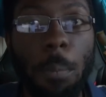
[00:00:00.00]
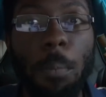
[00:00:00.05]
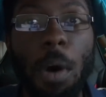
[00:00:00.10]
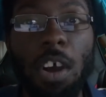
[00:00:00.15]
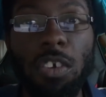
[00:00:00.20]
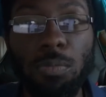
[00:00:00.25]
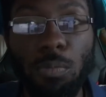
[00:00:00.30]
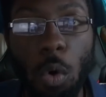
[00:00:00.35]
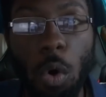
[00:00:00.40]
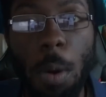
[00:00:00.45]

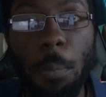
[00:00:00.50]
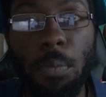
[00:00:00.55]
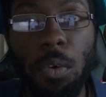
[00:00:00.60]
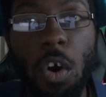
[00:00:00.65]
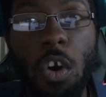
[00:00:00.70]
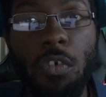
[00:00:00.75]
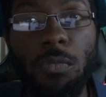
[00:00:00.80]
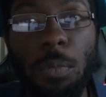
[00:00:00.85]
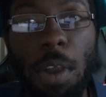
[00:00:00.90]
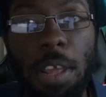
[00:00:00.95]
much more
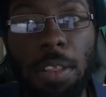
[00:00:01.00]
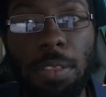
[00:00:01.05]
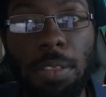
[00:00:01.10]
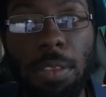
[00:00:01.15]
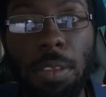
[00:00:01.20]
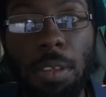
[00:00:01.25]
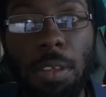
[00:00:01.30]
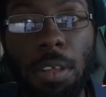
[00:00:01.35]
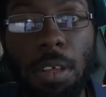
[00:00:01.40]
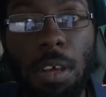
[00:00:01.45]

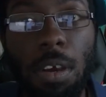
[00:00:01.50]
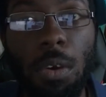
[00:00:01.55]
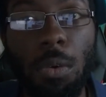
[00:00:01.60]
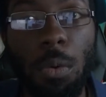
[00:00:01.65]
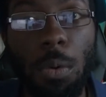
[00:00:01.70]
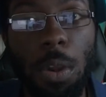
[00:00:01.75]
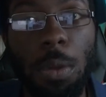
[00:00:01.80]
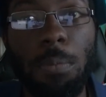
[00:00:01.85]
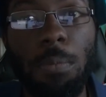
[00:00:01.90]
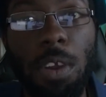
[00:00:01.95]
improvement,
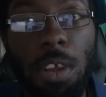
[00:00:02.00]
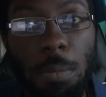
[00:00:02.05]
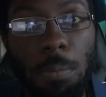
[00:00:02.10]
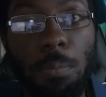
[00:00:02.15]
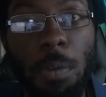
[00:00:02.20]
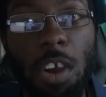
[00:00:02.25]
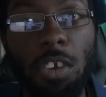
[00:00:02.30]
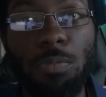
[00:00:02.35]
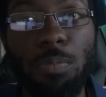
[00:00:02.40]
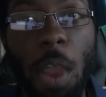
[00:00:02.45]
will be
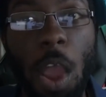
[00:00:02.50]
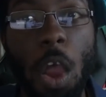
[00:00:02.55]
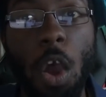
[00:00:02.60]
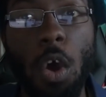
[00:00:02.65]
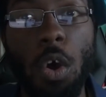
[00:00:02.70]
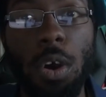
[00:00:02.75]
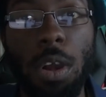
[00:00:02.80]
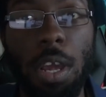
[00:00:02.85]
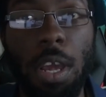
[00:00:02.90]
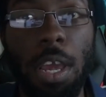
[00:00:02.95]
much
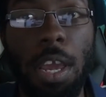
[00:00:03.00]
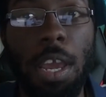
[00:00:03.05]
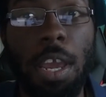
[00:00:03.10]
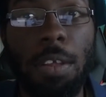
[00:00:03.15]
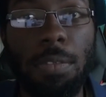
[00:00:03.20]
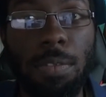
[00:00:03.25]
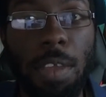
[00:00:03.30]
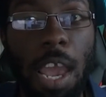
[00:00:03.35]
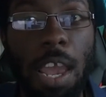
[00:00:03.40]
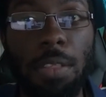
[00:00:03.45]
better
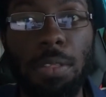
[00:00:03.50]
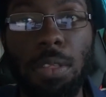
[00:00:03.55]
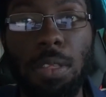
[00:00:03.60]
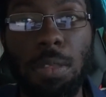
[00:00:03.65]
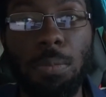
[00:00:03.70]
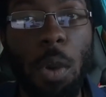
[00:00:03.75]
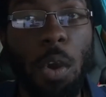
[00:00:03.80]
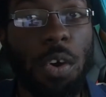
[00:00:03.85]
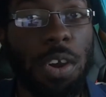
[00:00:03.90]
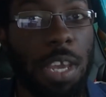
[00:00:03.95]
than
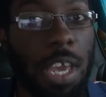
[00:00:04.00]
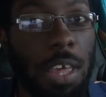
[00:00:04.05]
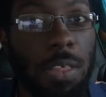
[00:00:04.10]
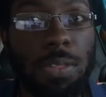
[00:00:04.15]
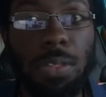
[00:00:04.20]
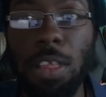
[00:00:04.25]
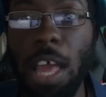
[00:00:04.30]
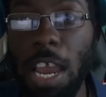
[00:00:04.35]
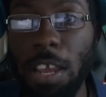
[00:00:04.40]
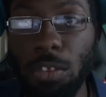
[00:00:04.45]
smearing and
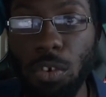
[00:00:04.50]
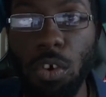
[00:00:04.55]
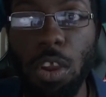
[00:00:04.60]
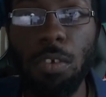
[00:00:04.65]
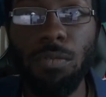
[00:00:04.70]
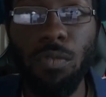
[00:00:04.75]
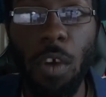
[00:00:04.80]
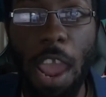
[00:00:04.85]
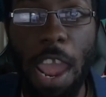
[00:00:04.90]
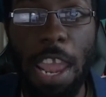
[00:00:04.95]

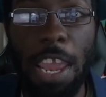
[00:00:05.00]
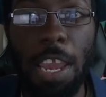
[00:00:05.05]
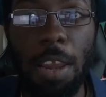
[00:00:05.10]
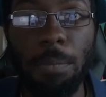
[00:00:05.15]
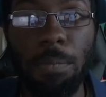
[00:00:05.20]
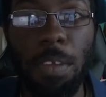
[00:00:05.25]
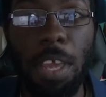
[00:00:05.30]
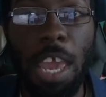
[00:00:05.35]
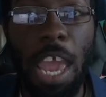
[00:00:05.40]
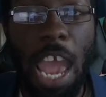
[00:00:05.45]
slandering
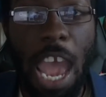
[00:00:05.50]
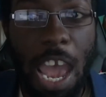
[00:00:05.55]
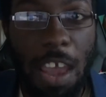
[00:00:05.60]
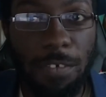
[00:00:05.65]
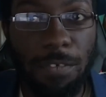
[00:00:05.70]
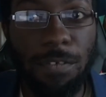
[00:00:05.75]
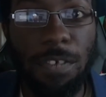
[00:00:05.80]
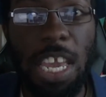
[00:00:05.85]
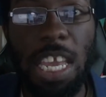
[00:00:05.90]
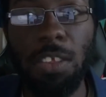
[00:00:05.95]
way
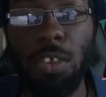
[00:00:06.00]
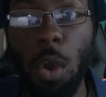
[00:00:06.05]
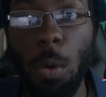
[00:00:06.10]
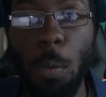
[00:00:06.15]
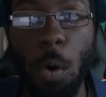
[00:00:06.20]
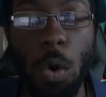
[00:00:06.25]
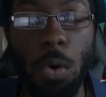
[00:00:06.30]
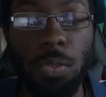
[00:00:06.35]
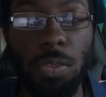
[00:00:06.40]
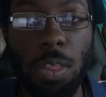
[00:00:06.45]
at
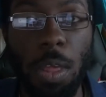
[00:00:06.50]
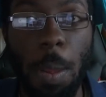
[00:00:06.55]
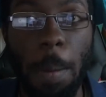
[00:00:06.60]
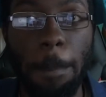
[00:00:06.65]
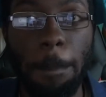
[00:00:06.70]
VTubers.